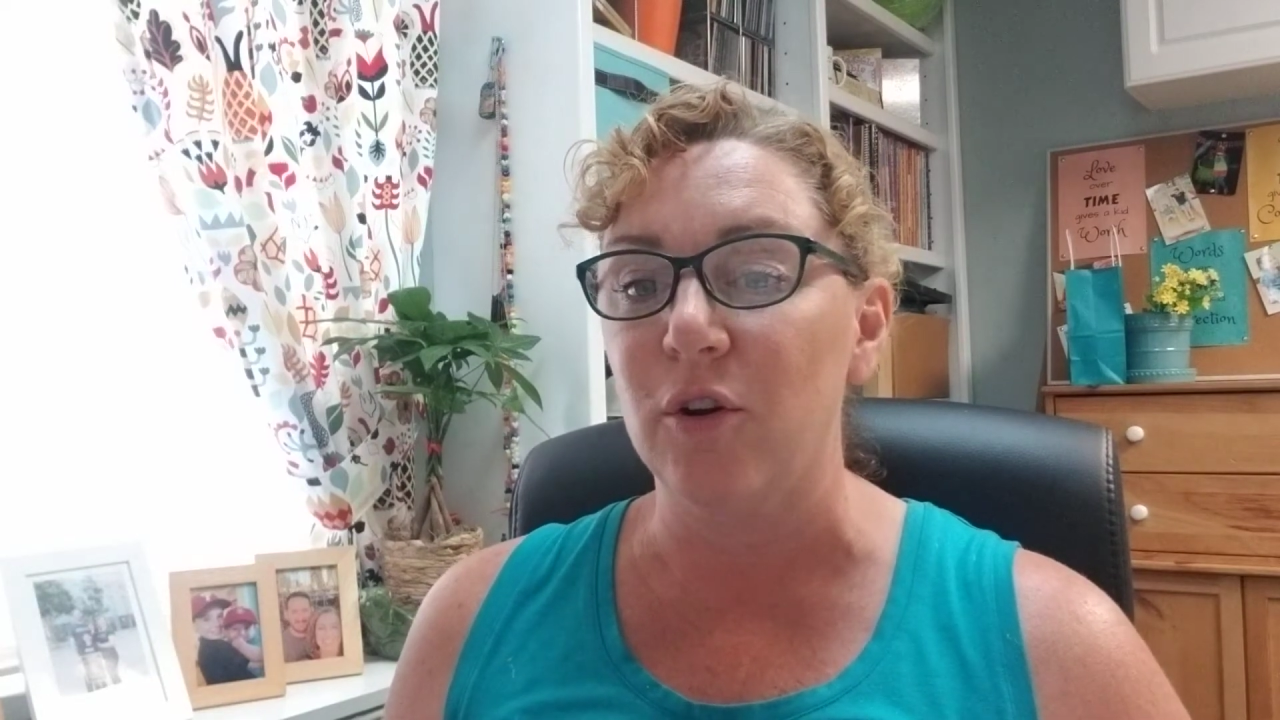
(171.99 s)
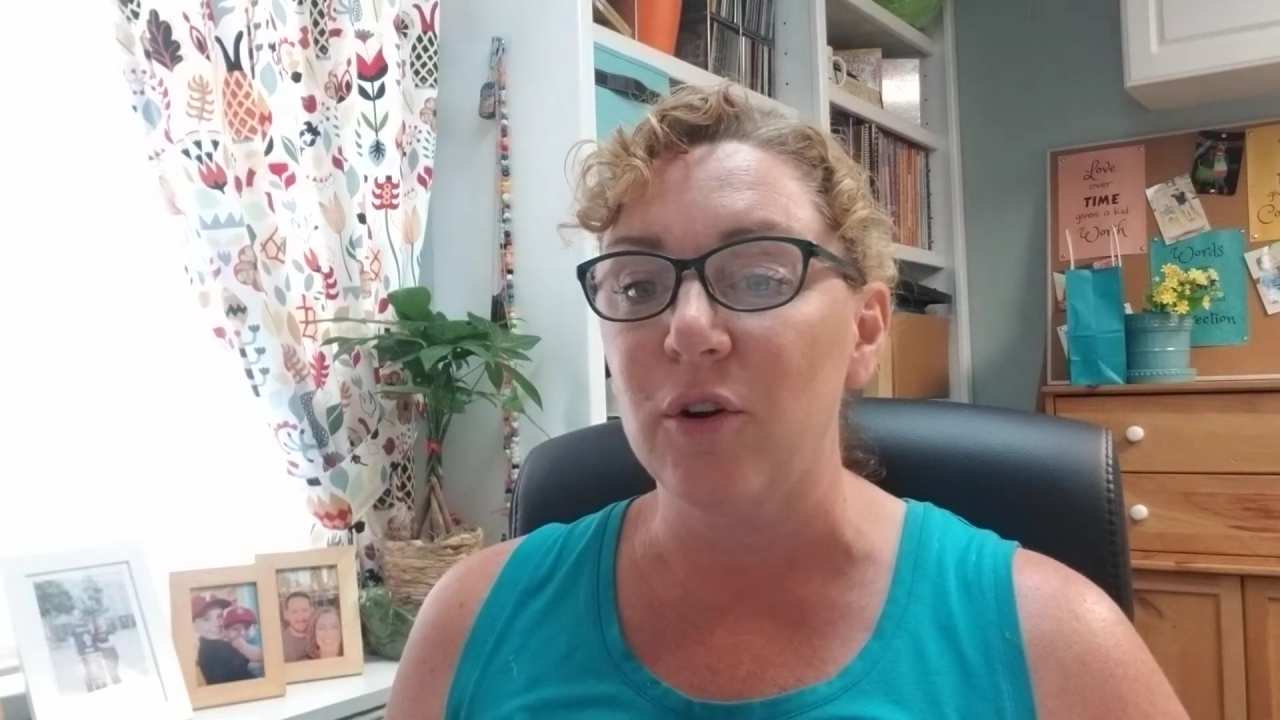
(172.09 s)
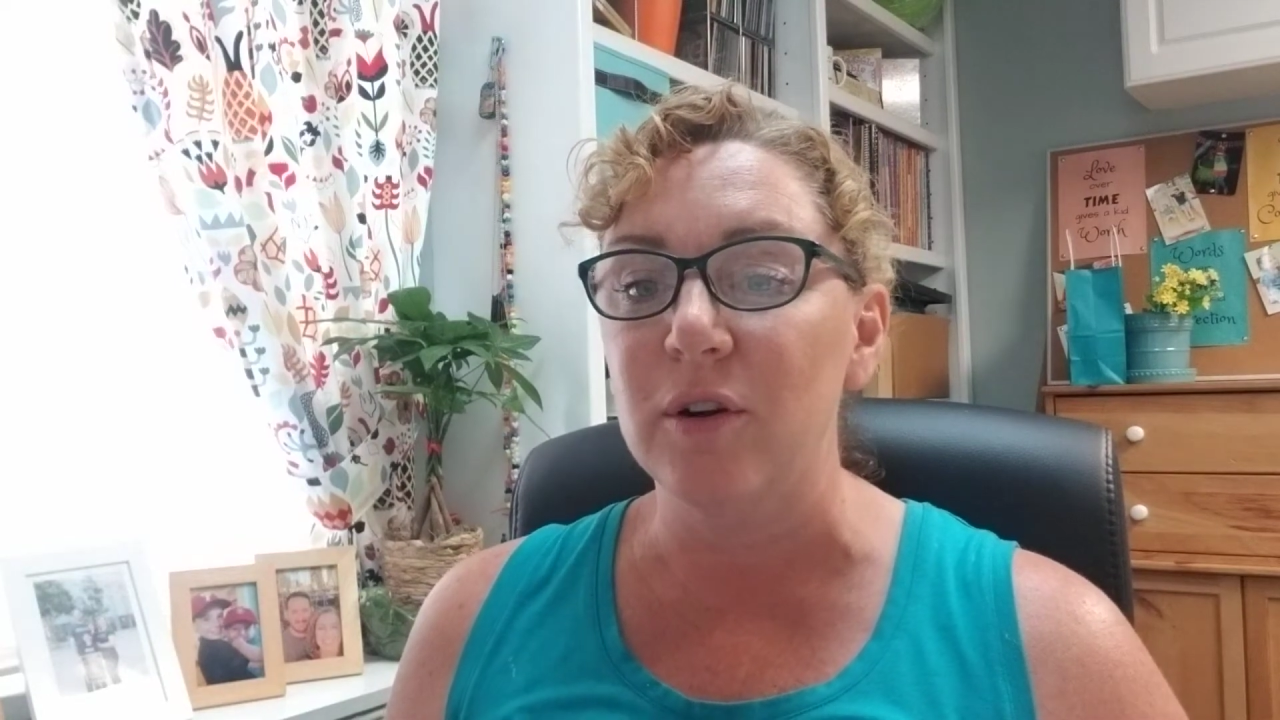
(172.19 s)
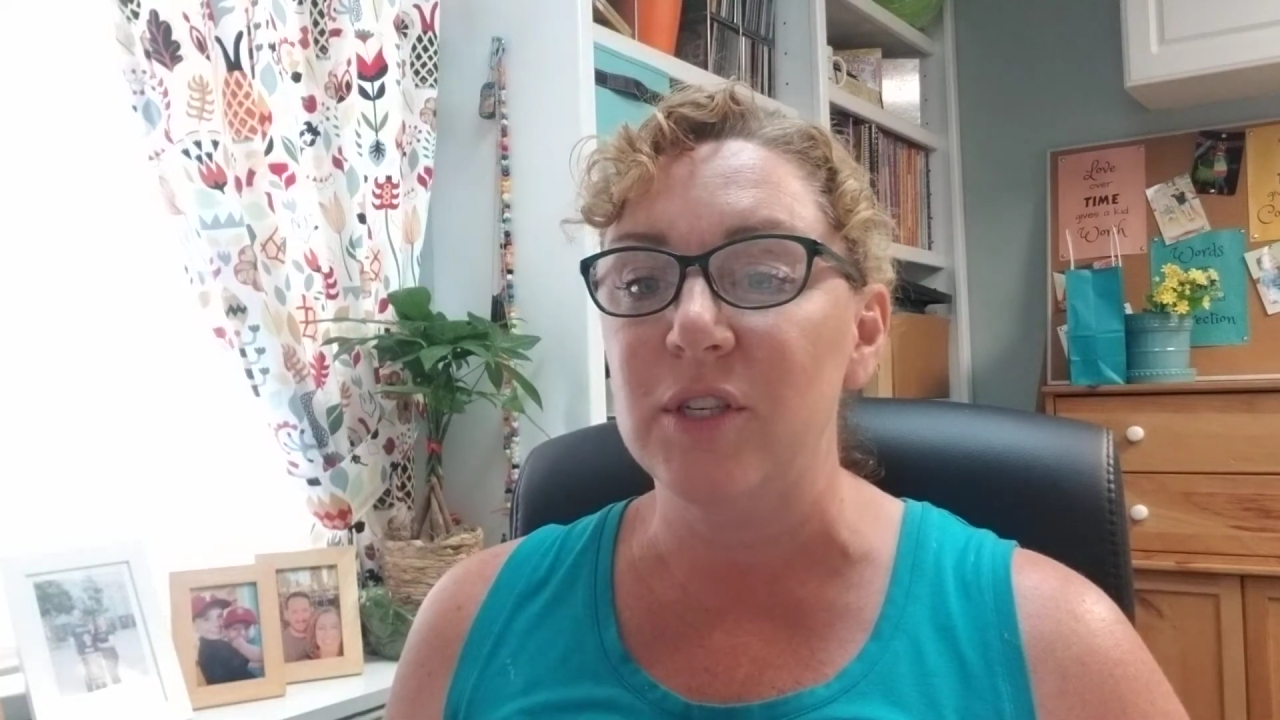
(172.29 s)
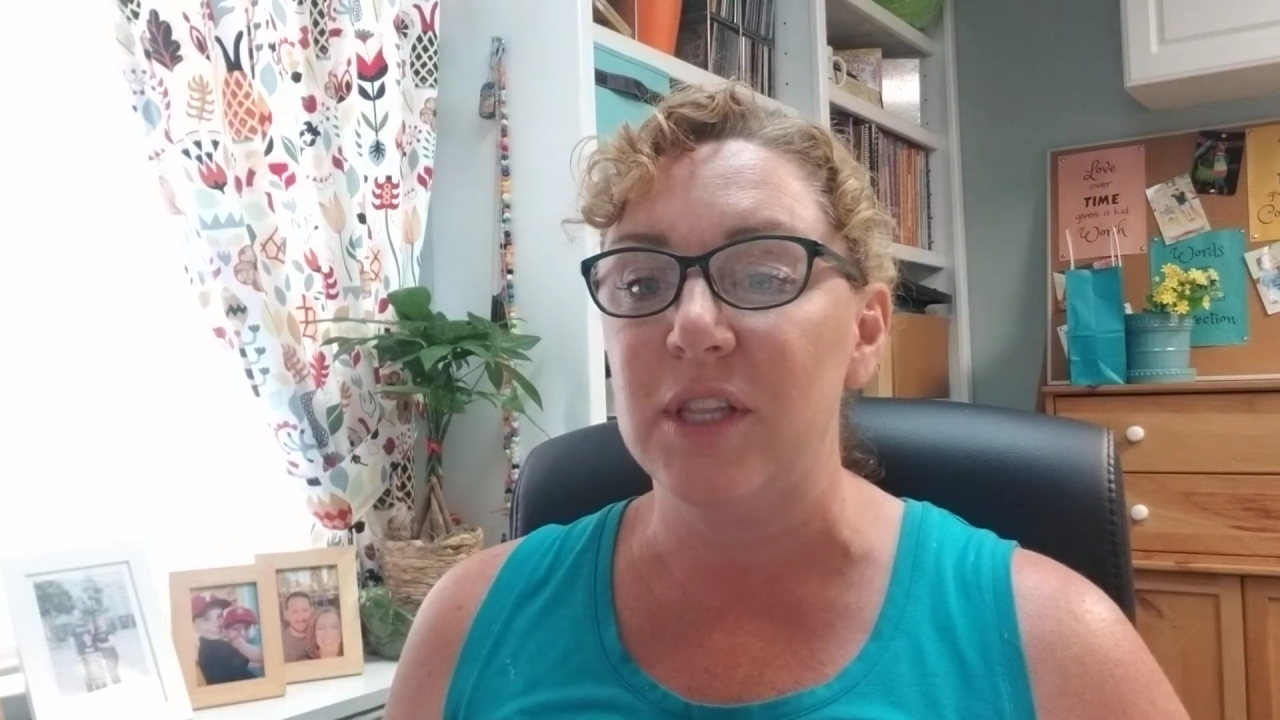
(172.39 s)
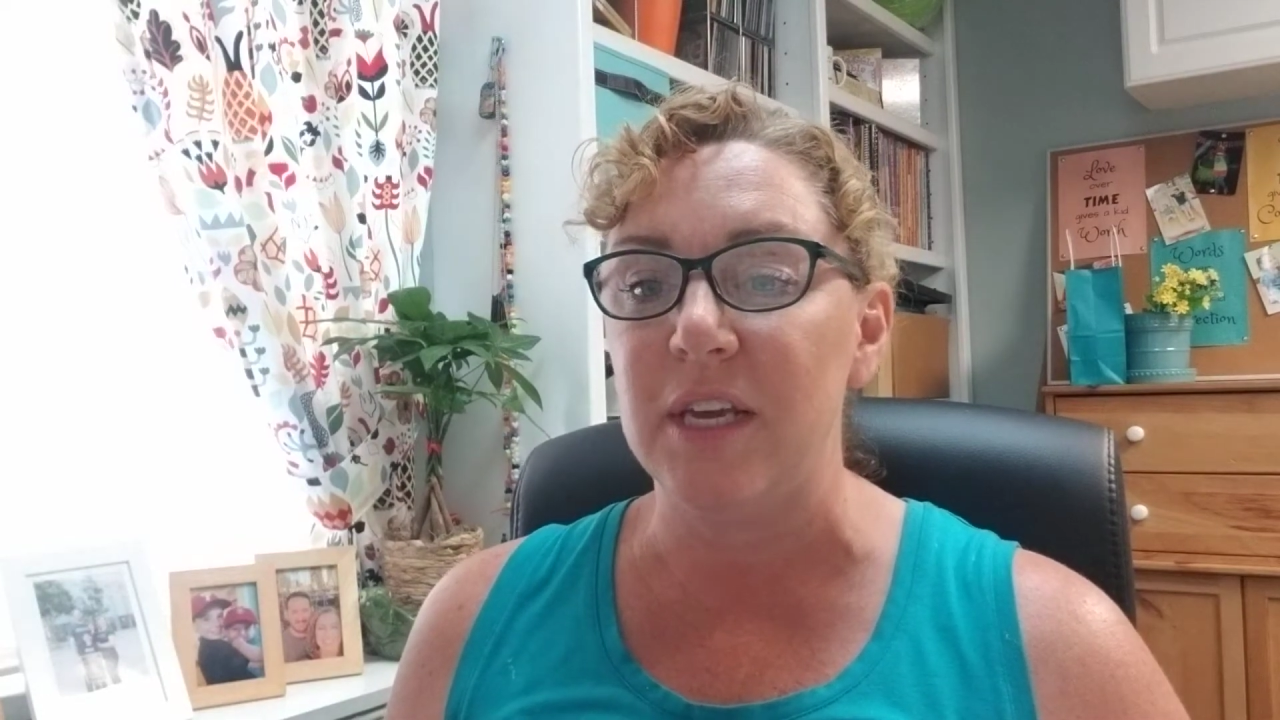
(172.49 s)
urge the